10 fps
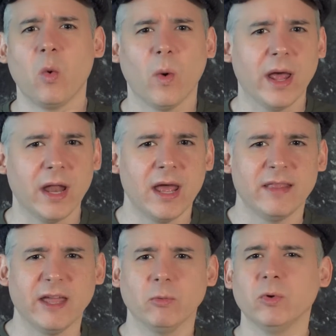when
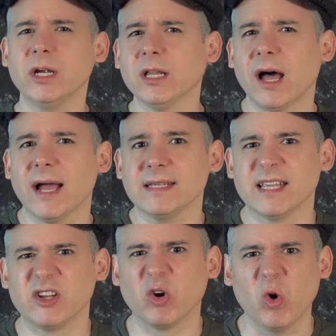they realize
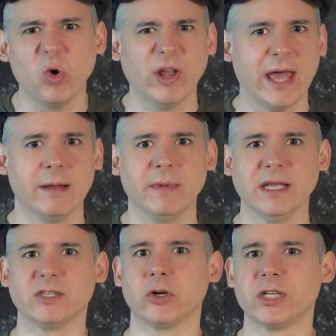that their old
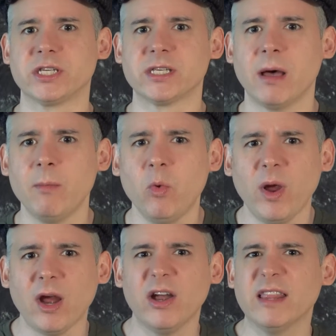enemies are
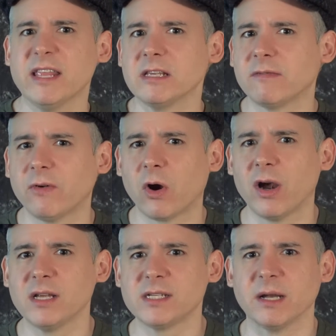somewhere in this
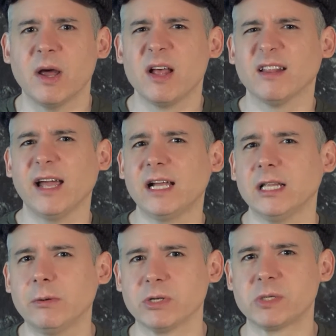forest and
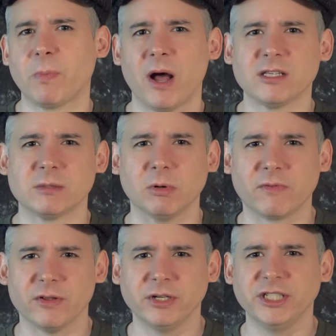likely responsible
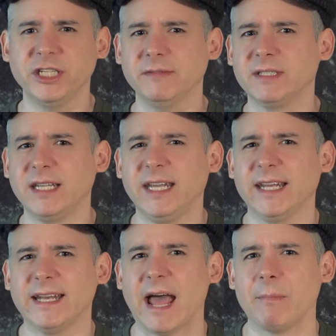for their chief's
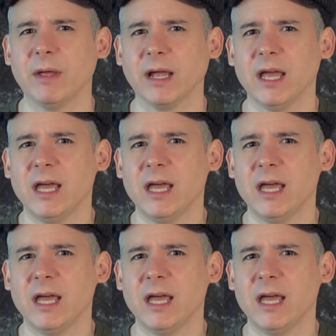kidnapping.